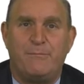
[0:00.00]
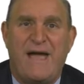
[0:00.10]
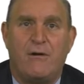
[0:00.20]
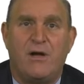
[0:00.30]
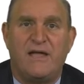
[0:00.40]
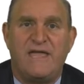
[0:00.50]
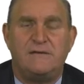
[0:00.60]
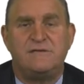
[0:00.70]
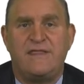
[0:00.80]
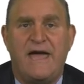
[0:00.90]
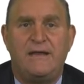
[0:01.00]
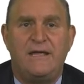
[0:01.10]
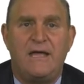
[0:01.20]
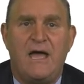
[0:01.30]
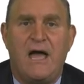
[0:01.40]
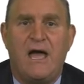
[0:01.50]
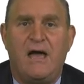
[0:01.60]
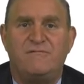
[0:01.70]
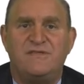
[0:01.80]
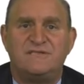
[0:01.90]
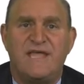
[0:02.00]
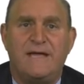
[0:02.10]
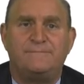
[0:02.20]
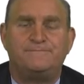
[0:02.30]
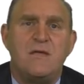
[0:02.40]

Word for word: power akin to that uh, of the state.